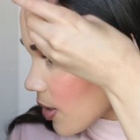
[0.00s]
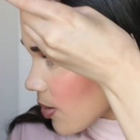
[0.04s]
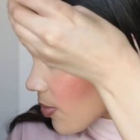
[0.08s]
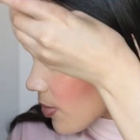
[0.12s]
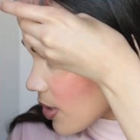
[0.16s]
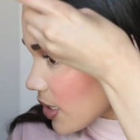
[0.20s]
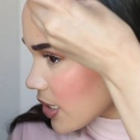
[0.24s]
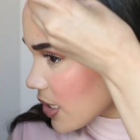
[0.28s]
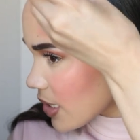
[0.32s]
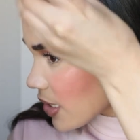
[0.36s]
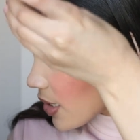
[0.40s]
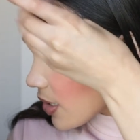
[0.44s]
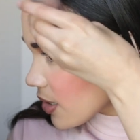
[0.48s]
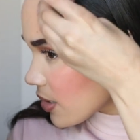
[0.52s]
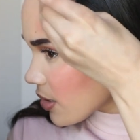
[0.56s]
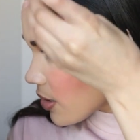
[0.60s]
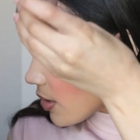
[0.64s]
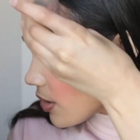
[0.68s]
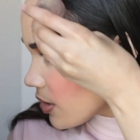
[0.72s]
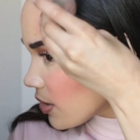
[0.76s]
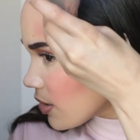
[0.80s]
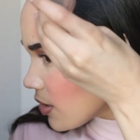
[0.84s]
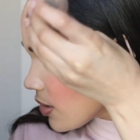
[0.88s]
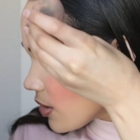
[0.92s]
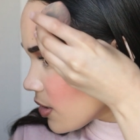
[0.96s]
pigmented
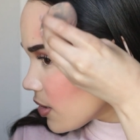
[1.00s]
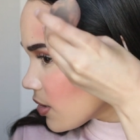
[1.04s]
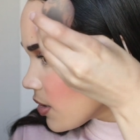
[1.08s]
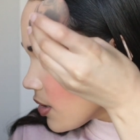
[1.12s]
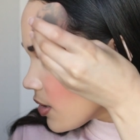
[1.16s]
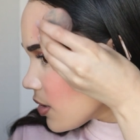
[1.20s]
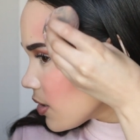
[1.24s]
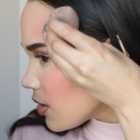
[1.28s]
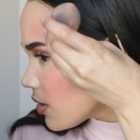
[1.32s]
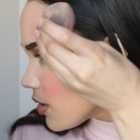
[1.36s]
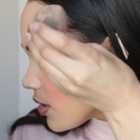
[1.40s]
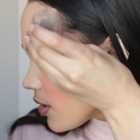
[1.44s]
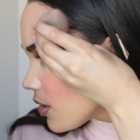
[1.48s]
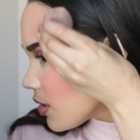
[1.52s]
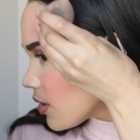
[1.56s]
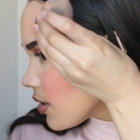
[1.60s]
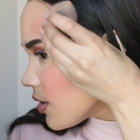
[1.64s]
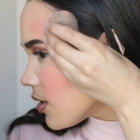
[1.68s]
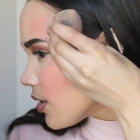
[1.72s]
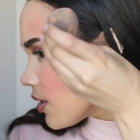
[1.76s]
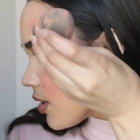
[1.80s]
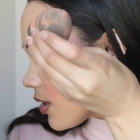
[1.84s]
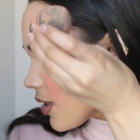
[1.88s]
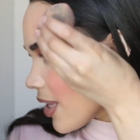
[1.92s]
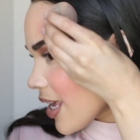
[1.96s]

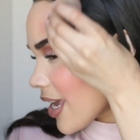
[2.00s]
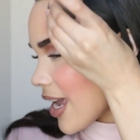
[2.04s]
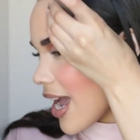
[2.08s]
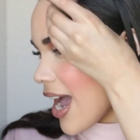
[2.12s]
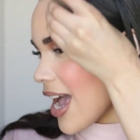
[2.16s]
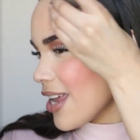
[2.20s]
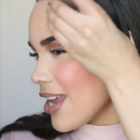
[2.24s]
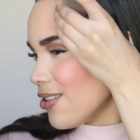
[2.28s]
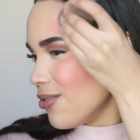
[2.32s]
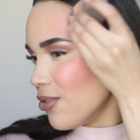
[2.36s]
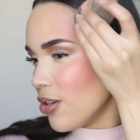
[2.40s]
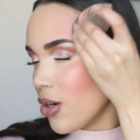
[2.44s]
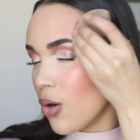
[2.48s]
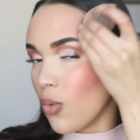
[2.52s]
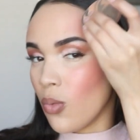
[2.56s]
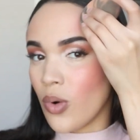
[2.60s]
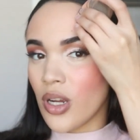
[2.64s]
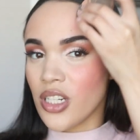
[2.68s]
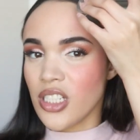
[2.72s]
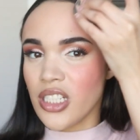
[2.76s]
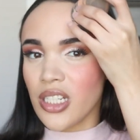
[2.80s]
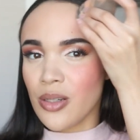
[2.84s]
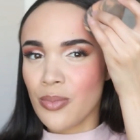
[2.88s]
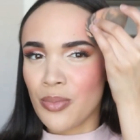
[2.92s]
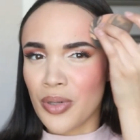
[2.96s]
like I don't know
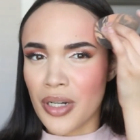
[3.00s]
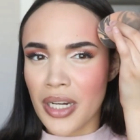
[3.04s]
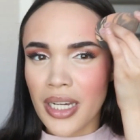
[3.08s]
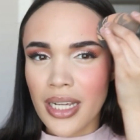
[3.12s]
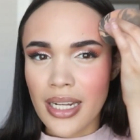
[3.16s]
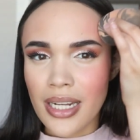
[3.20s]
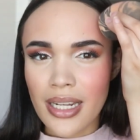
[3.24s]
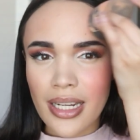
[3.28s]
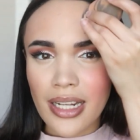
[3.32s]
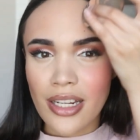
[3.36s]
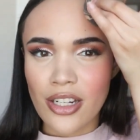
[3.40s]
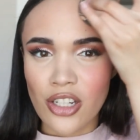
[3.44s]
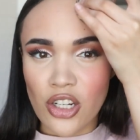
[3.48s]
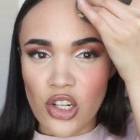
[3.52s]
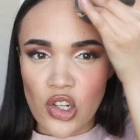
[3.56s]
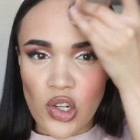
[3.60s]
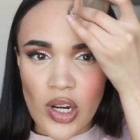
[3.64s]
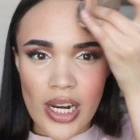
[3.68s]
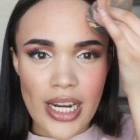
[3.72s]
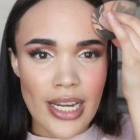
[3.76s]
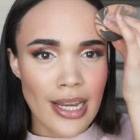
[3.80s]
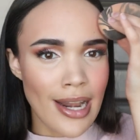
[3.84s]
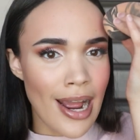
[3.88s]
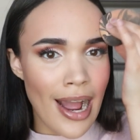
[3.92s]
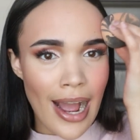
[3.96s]
what she put in here
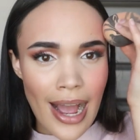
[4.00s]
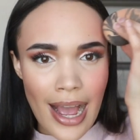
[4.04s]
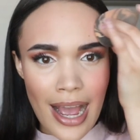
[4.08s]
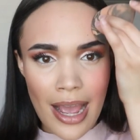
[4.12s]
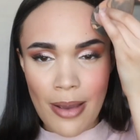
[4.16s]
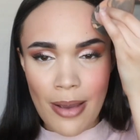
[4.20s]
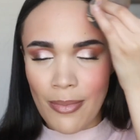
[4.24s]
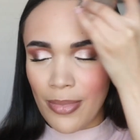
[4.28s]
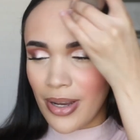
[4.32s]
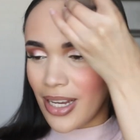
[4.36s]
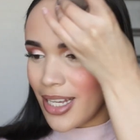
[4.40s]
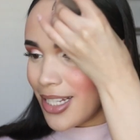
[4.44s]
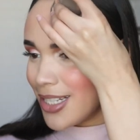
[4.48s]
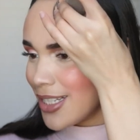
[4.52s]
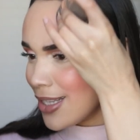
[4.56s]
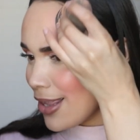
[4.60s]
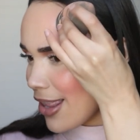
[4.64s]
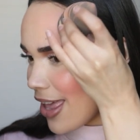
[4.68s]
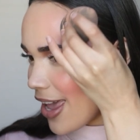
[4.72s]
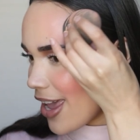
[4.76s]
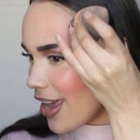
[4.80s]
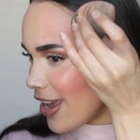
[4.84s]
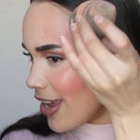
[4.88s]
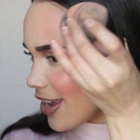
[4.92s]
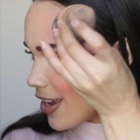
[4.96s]
straight dye, but it's
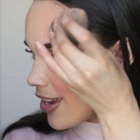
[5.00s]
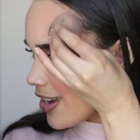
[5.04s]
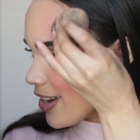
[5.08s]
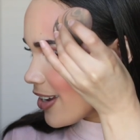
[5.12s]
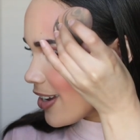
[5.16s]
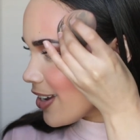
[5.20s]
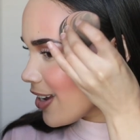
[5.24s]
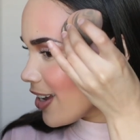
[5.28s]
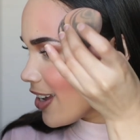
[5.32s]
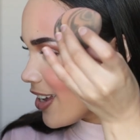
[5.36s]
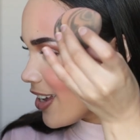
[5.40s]
like